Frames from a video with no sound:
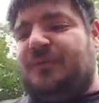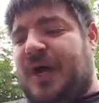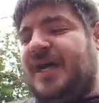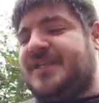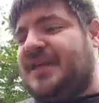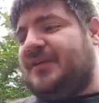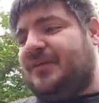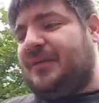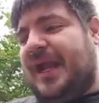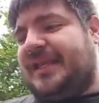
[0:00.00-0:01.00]
positive
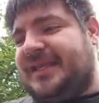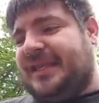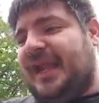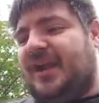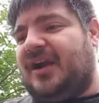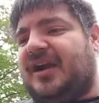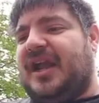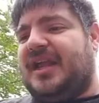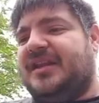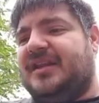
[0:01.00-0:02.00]
right there
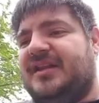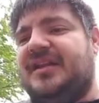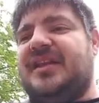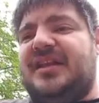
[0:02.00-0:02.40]
in